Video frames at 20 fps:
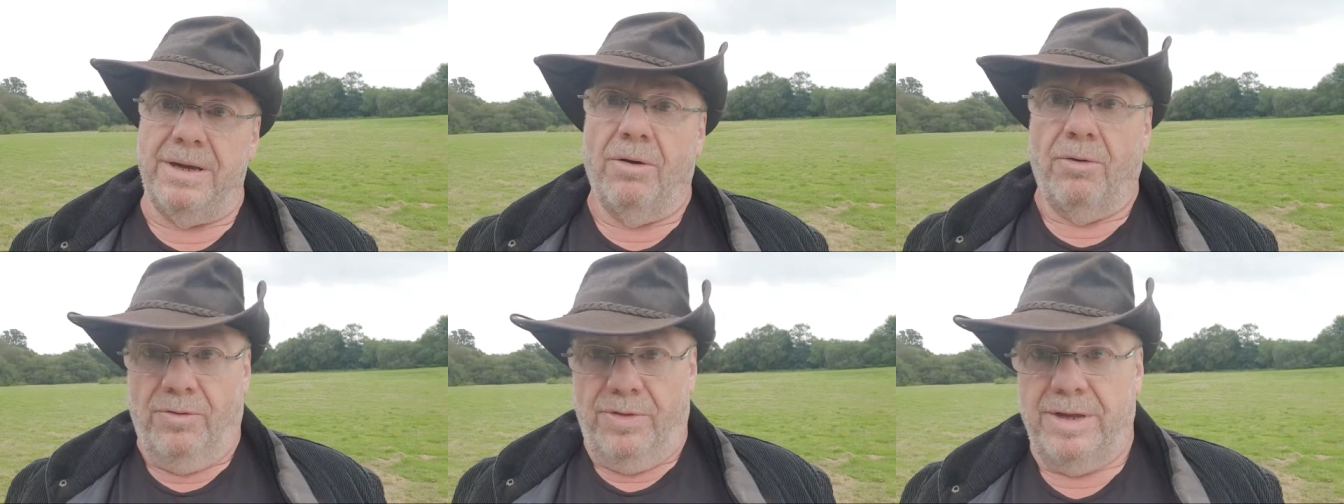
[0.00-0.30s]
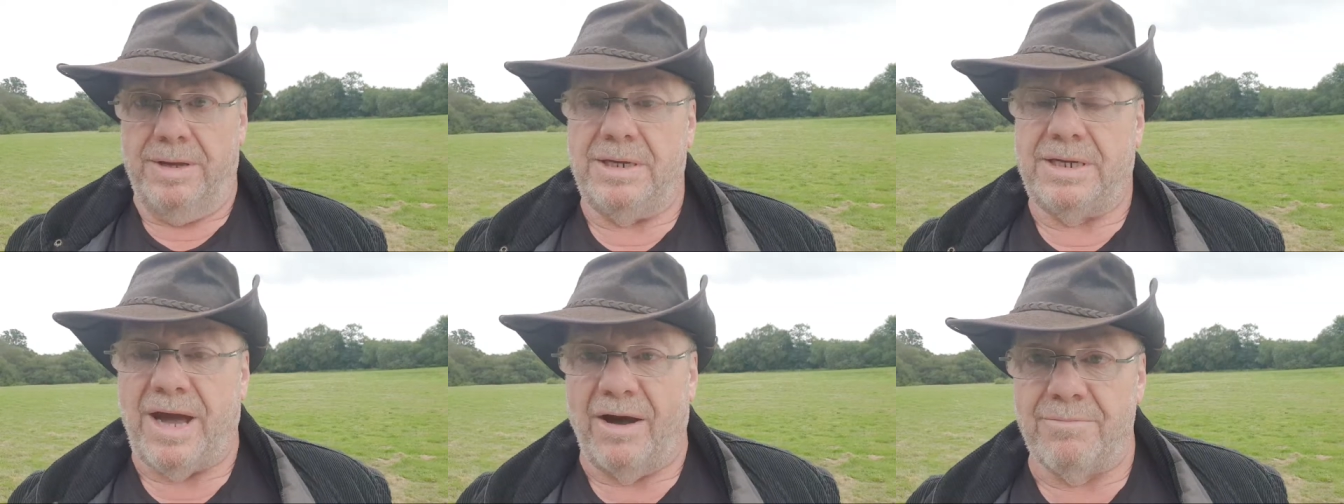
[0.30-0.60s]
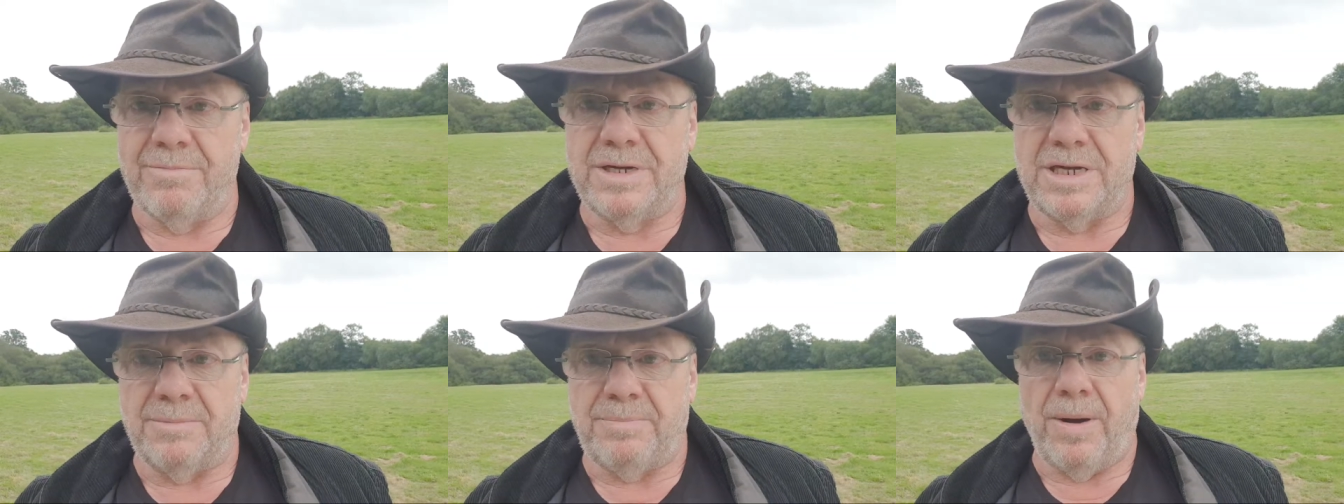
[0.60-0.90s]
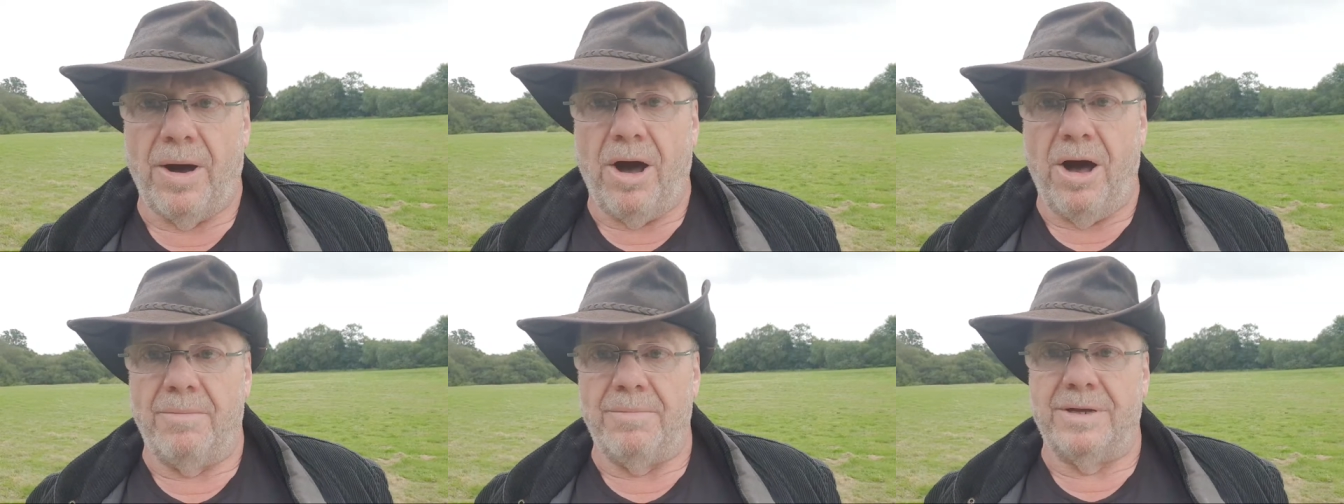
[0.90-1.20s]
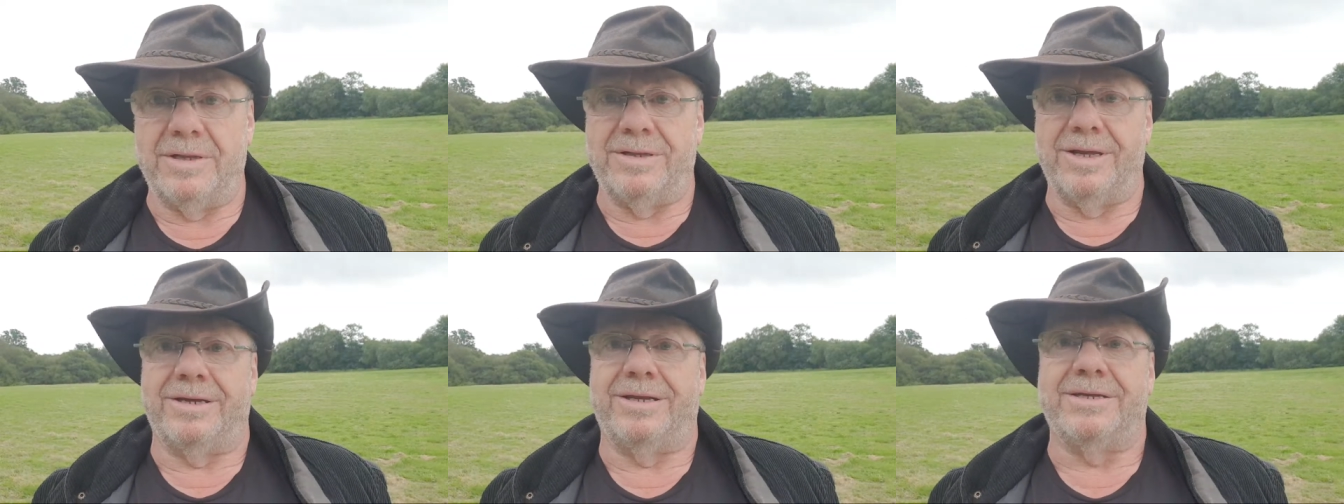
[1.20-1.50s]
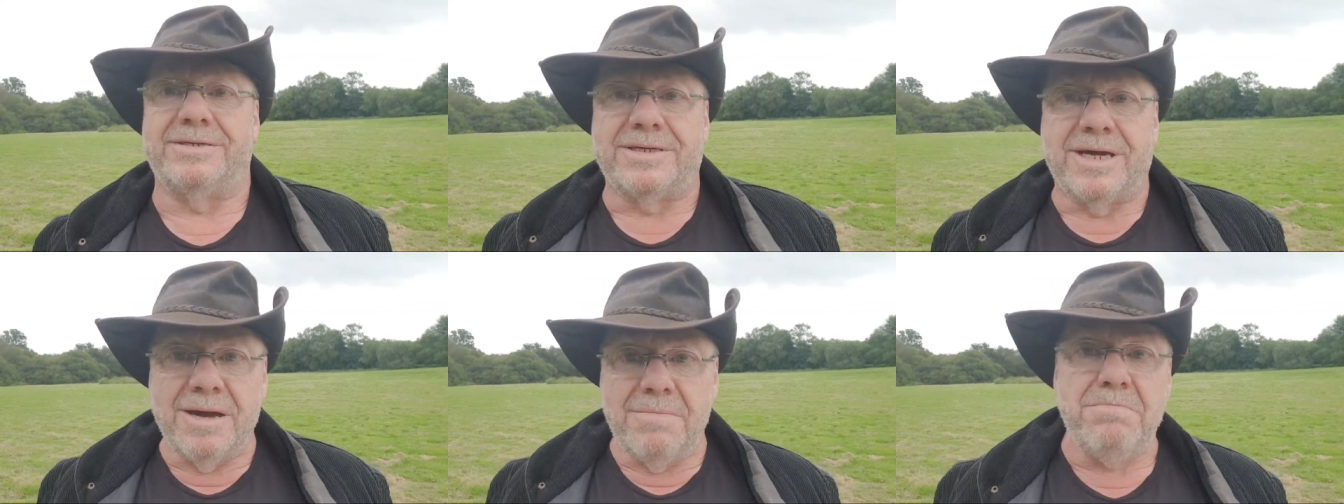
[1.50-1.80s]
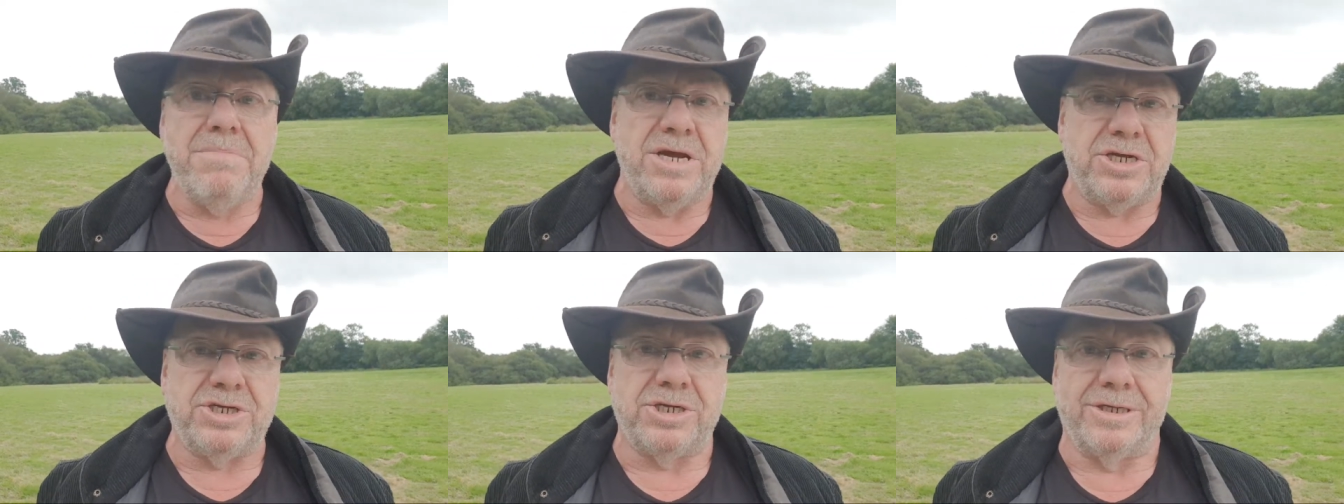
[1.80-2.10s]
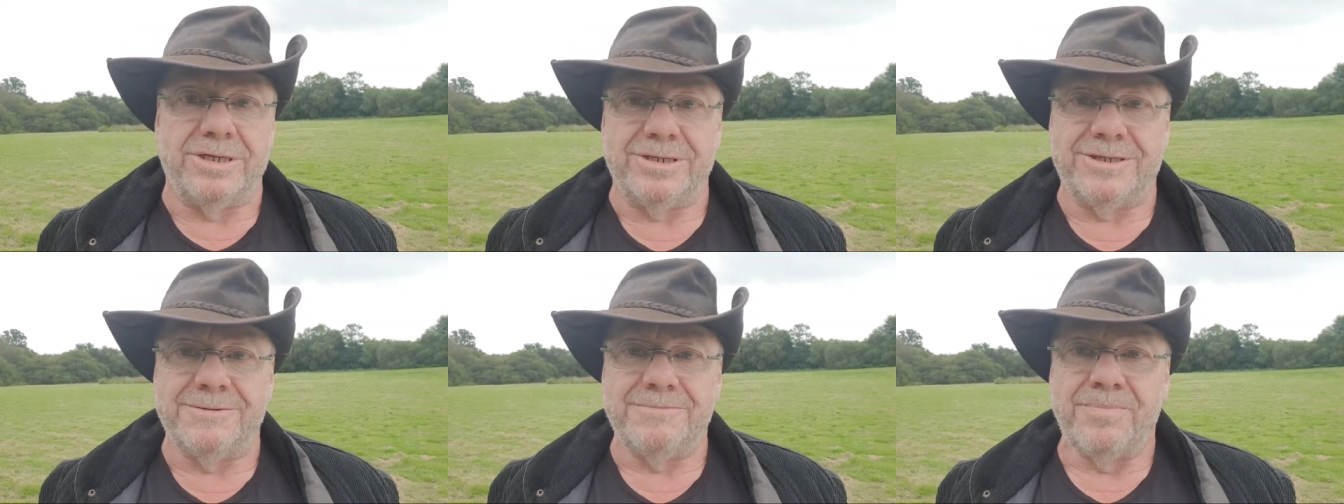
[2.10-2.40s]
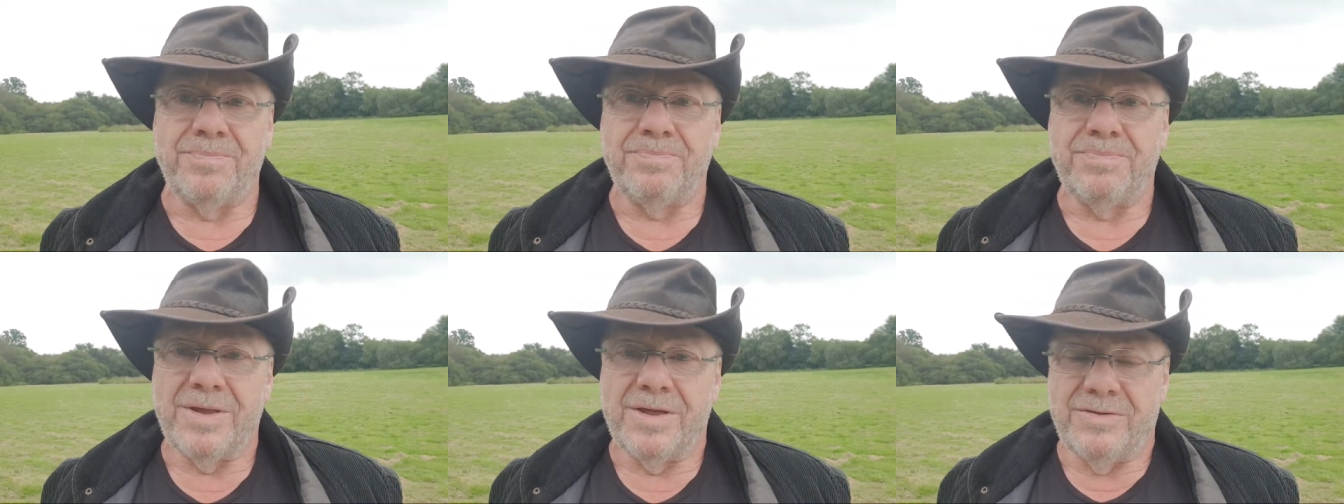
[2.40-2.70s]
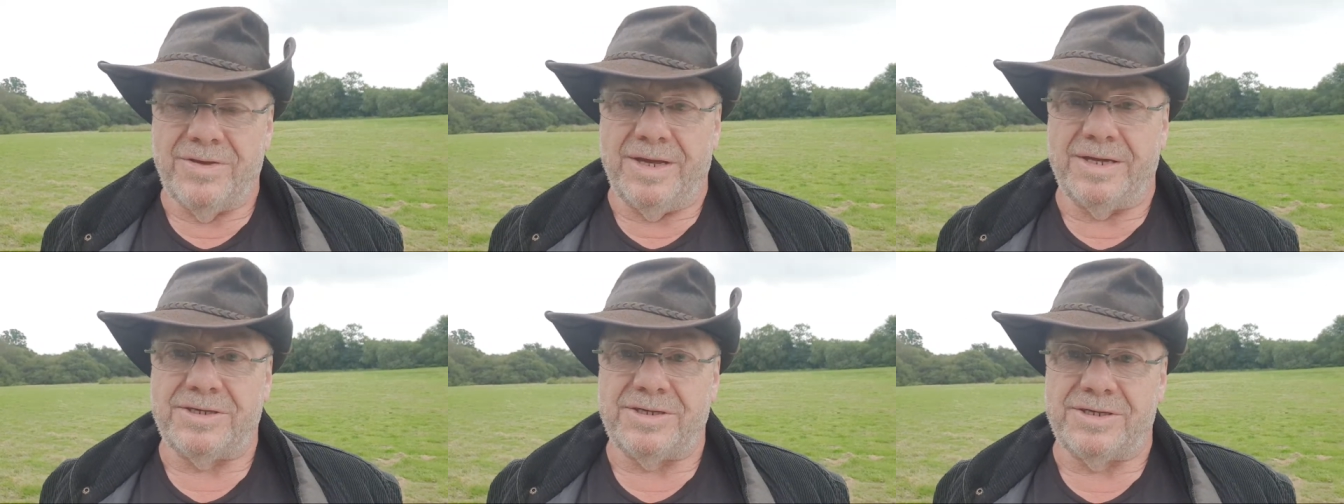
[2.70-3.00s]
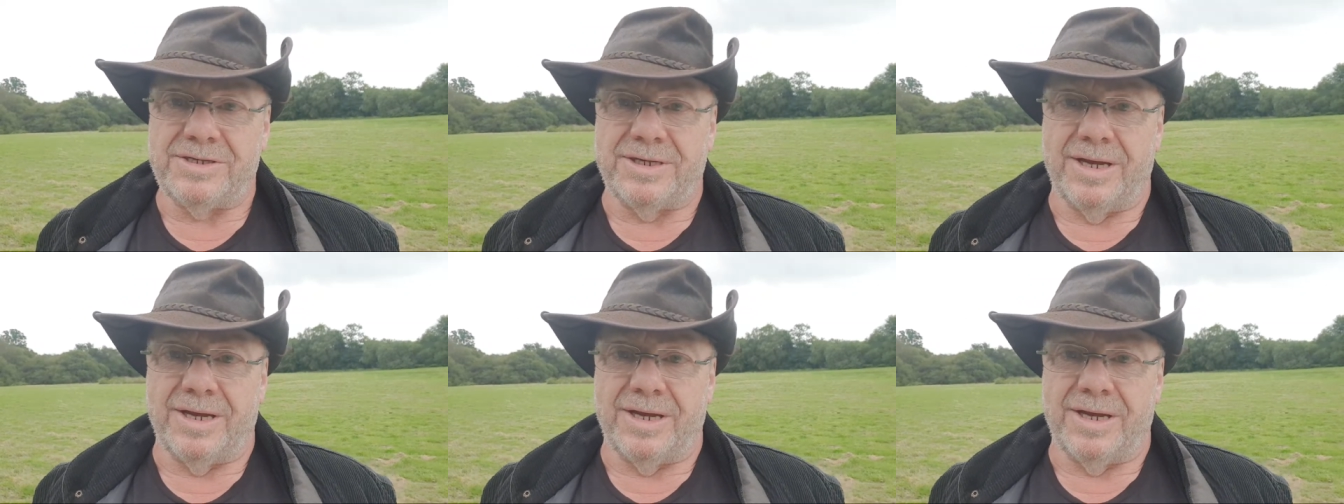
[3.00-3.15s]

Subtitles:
or the government department that has commissioned this